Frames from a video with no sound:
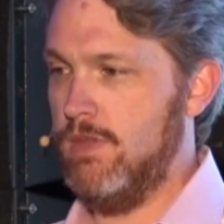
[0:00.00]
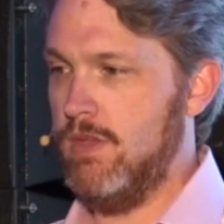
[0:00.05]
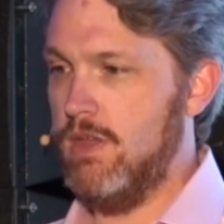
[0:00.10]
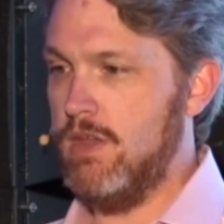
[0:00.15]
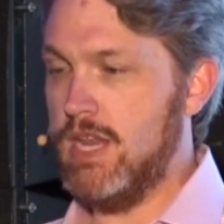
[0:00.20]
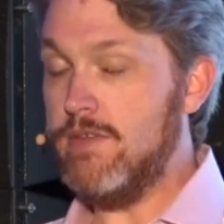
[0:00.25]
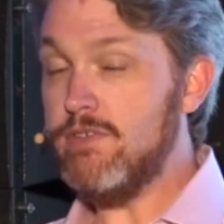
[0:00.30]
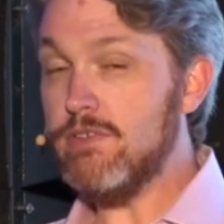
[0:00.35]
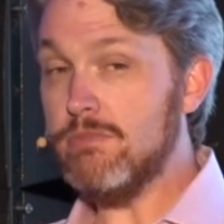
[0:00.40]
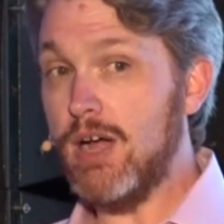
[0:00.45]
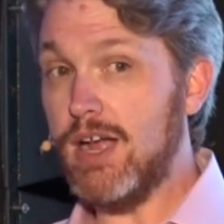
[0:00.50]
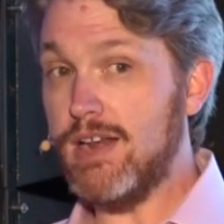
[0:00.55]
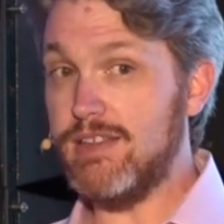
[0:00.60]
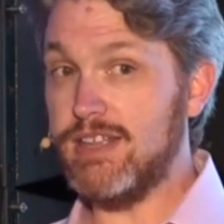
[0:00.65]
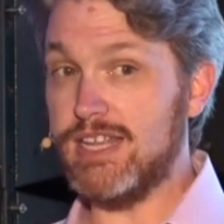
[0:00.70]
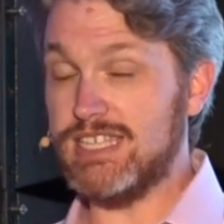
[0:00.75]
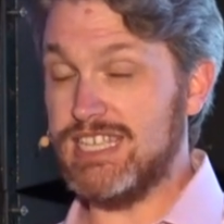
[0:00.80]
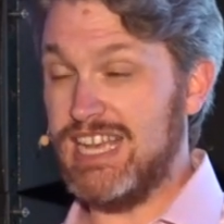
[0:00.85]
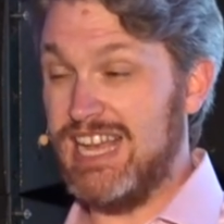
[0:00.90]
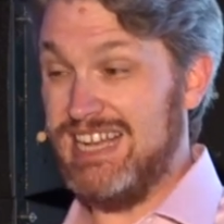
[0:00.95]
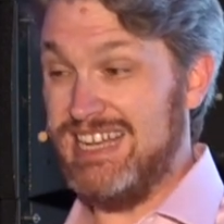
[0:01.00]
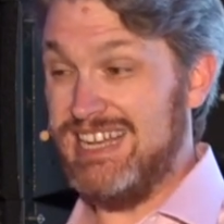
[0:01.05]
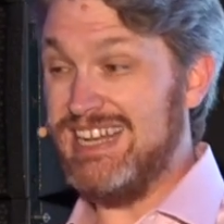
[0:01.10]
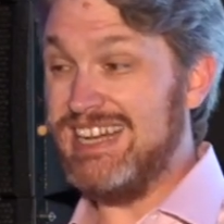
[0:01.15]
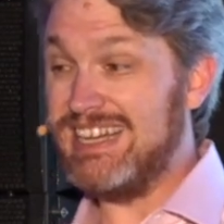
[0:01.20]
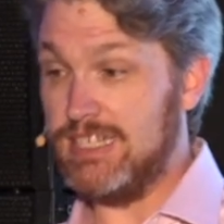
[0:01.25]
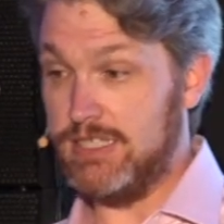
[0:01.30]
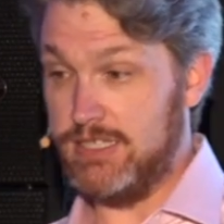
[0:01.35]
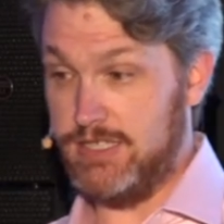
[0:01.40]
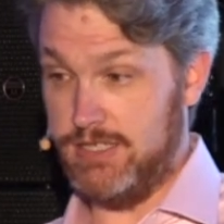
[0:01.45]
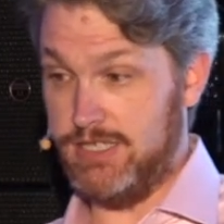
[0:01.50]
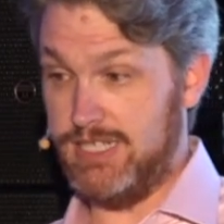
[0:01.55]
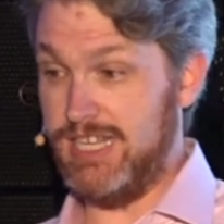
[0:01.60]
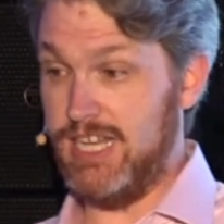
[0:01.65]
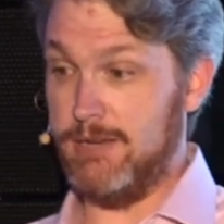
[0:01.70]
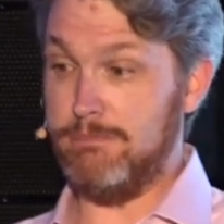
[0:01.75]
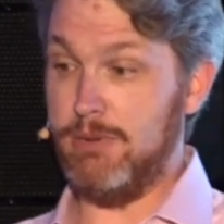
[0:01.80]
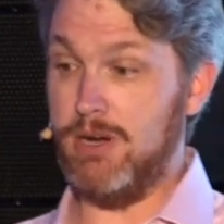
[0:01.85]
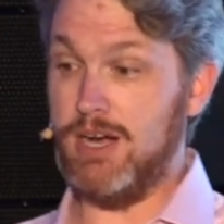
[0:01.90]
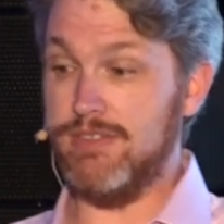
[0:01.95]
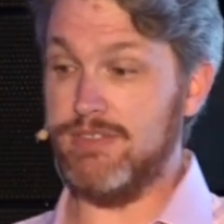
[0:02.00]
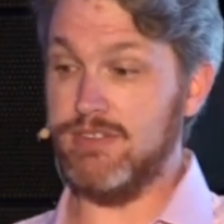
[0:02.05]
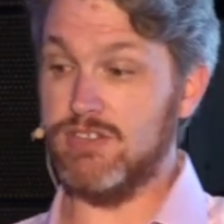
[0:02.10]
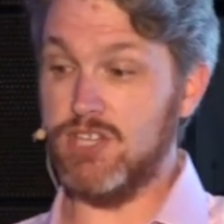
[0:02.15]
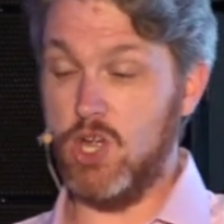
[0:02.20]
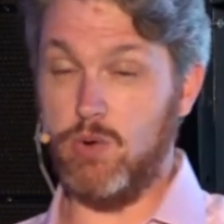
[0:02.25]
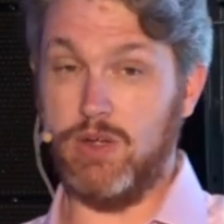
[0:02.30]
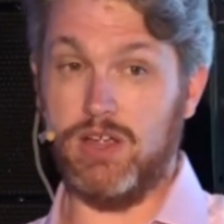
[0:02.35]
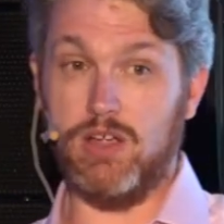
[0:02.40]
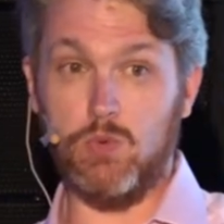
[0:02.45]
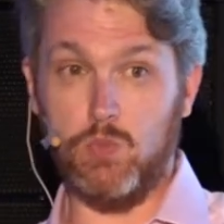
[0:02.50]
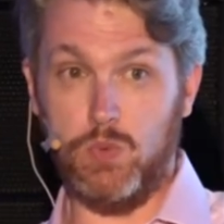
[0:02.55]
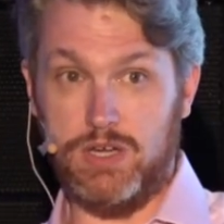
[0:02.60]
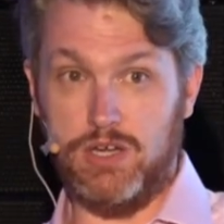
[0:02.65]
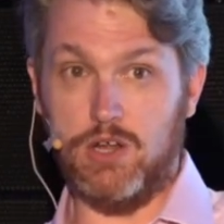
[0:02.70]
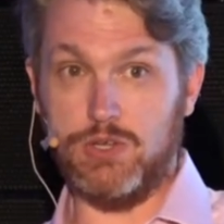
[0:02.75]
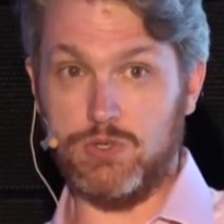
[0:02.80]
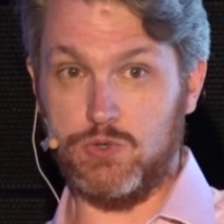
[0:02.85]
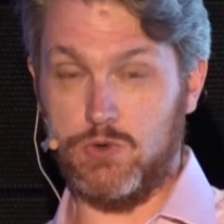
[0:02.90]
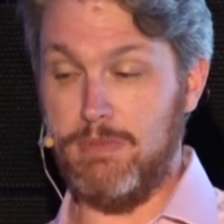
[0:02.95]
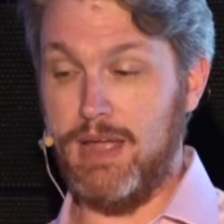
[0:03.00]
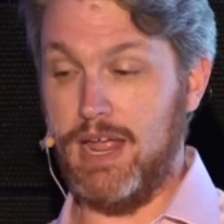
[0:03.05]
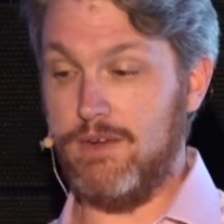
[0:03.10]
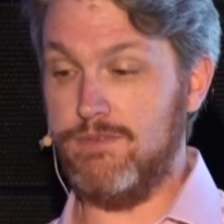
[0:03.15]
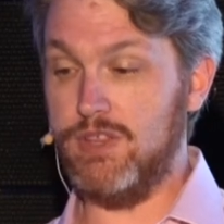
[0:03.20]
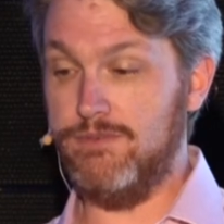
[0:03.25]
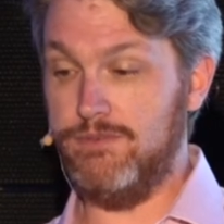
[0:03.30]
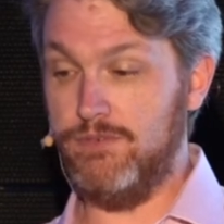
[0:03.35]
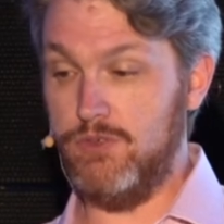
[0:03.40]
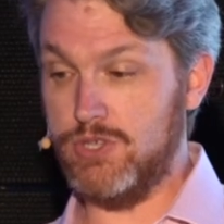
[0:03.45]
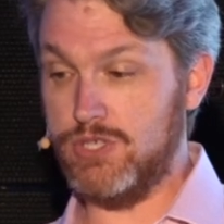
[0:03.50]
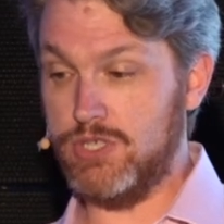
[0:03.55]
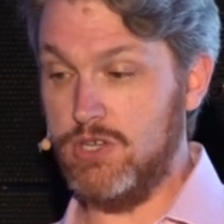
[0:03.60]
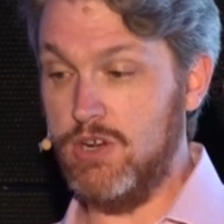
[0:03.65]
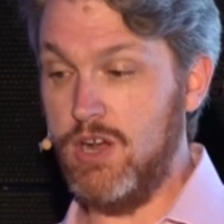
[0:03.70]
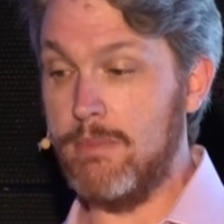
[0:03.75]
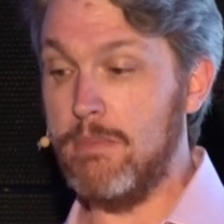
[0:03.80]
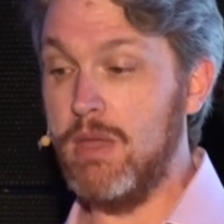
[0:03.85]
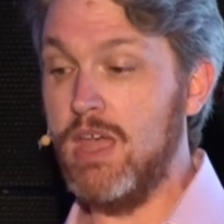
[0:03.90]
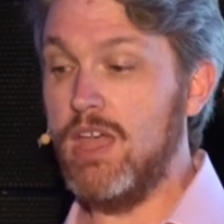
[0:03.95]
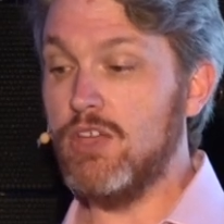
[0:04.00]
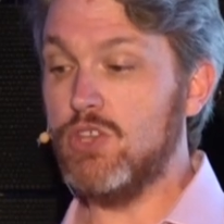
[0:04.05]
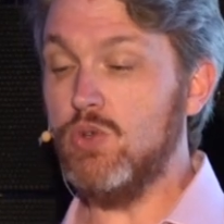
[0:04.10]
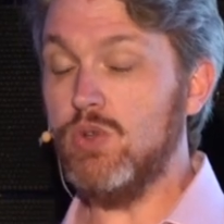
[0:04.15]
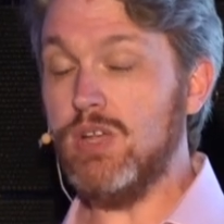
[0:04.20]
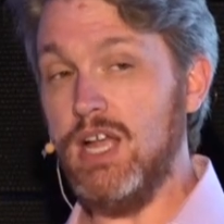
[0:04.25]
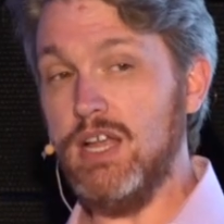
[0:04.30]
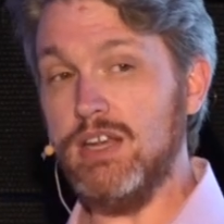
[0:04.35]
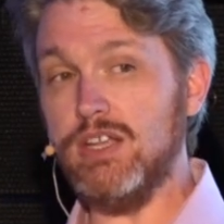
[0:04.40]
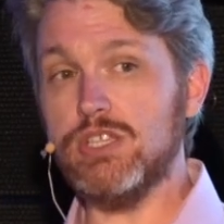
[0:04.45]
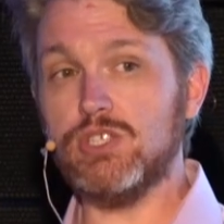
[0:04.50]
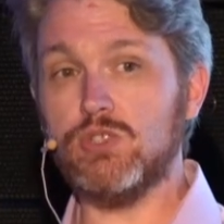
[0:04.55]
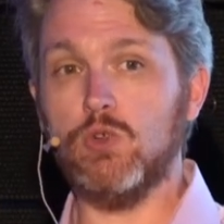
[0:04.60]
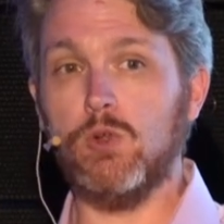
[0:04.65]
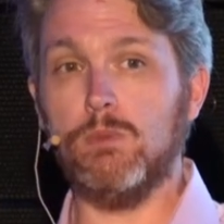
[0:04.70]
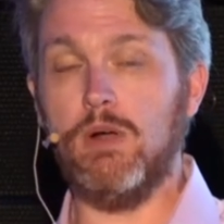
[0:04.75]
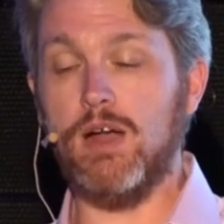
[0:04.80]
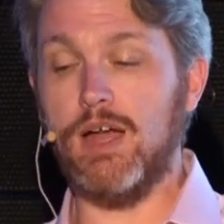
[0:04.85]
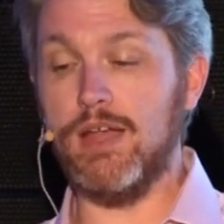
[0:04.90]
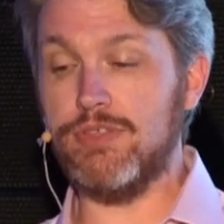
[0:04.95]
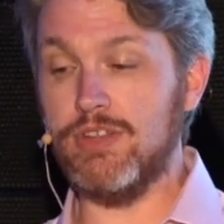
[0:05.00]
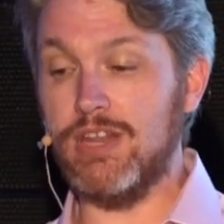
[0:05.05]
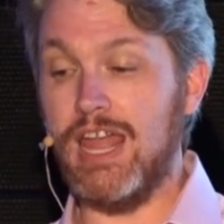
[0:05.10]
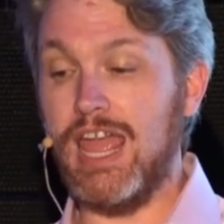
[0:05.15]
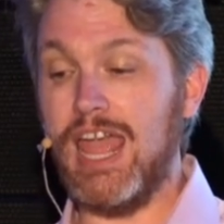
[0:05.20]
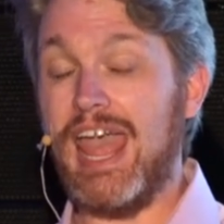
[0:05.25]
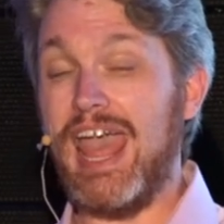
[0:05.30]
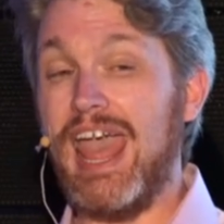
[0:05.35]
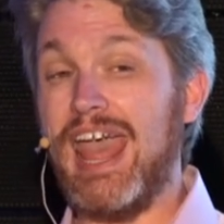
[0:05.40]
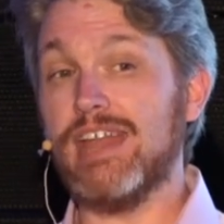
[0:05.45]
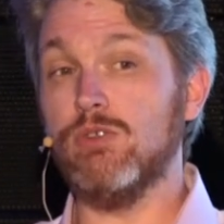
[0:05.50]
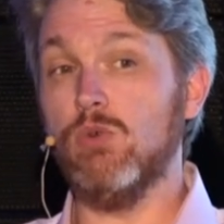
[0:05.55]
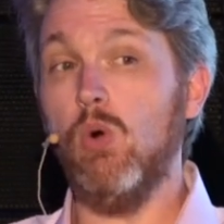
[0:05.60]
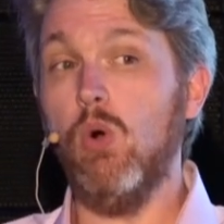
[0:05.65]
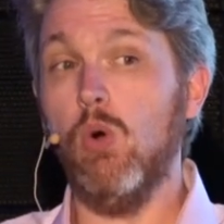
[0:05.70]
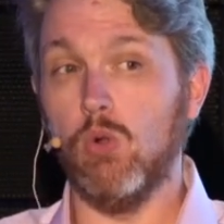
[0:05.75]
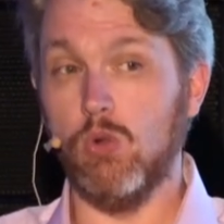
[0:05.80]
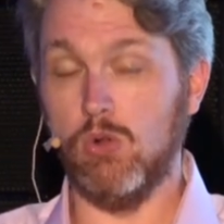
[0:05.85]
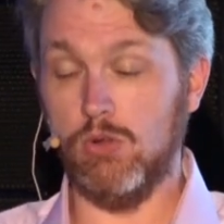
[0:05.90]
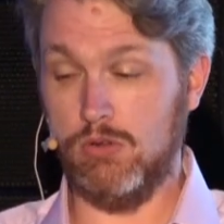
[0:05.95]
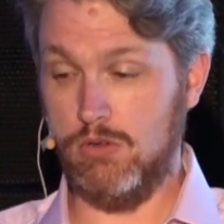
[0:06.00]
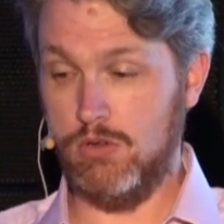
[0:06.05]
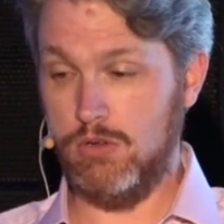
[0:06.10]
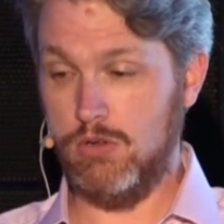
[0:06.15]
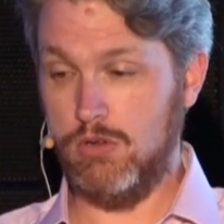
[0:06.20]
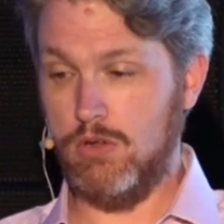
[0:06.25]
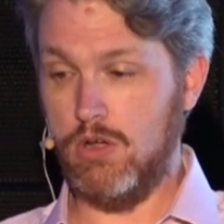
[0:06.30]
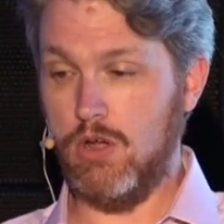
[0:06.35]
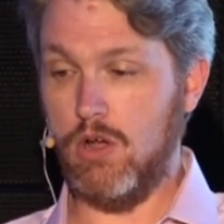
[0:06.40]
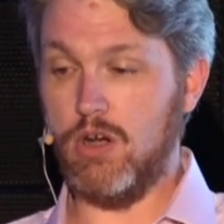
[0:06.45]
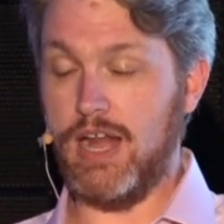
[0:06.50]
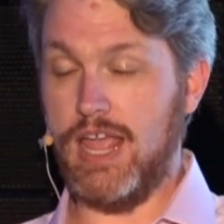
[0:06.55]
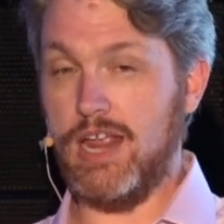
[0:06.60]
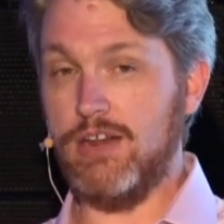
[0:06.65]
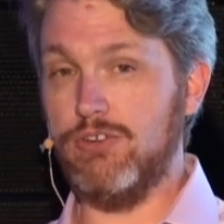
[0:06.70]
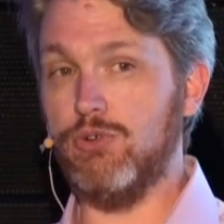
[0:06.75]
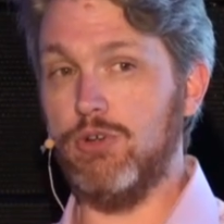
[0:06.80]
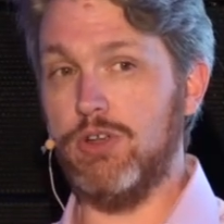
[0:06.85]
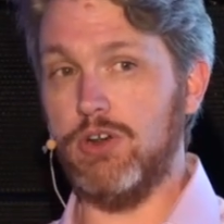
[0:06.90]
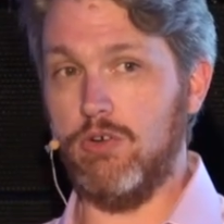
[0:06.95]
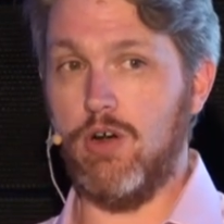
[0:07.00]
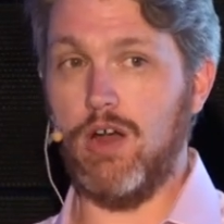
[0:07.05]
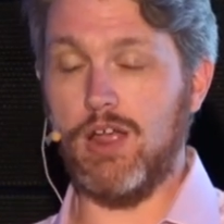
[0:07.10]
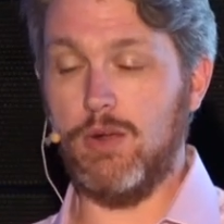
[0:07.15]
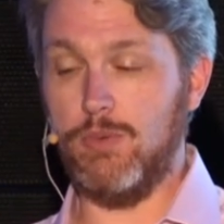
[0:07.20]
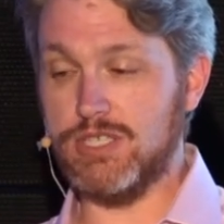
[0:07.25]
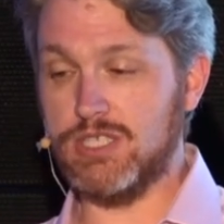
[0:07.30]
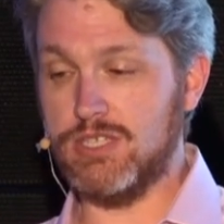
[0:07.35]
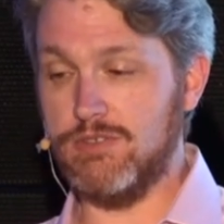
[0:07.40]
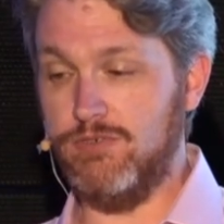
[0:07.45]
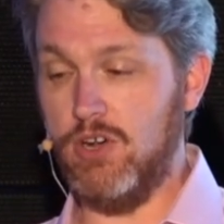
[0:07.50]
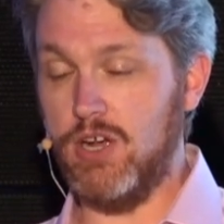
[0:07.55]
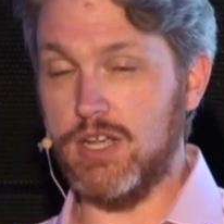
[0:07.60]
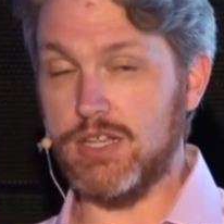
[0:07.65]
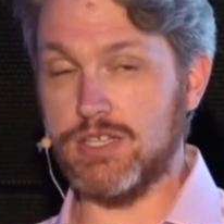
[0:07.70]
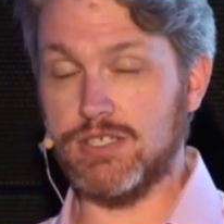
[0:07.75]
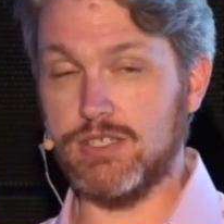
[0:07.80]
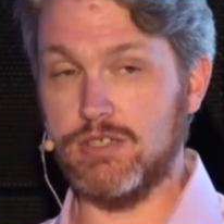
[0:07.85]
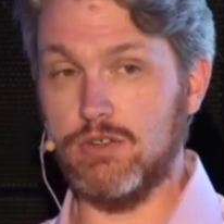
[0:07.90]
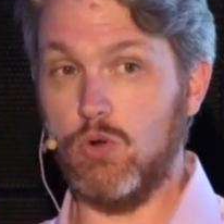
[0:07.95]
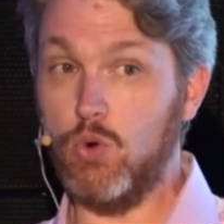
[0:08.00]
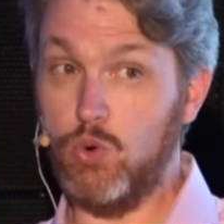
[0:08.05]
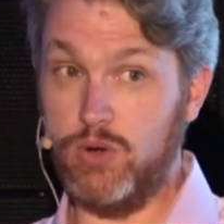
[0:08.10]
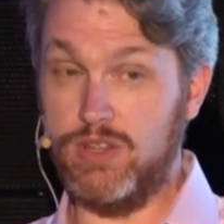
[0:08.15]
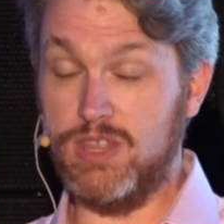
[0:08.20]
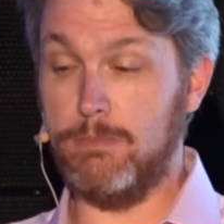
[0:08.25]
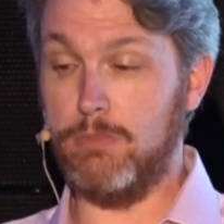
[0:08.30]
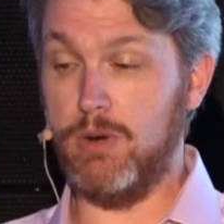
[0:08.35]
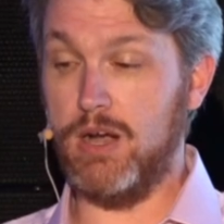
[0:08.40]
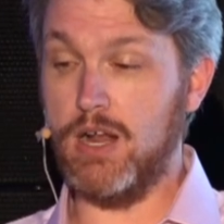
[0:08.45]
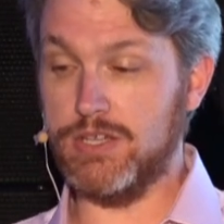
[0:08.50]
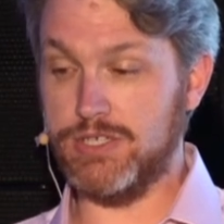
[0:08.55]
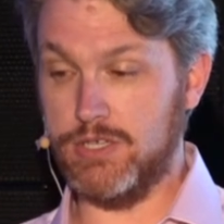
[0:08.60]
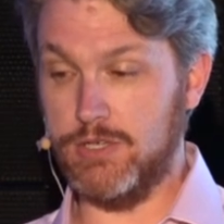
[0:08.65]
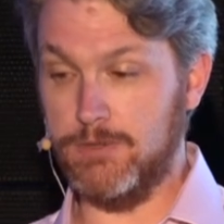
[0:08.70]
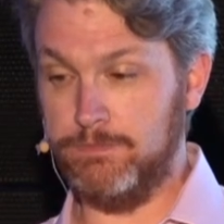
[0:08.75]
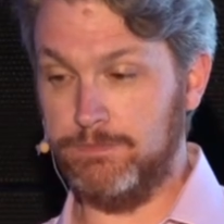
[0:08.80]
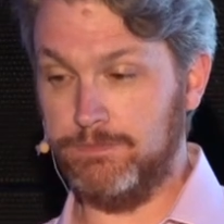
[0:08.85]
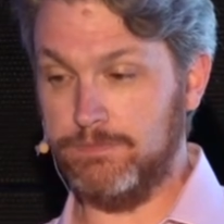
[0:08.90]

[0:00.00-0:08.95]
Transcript: Never mind that it's hard to get Python going on Windows or Mac for the first time. You can't install Python at all on an Android or iOS device or in the browser.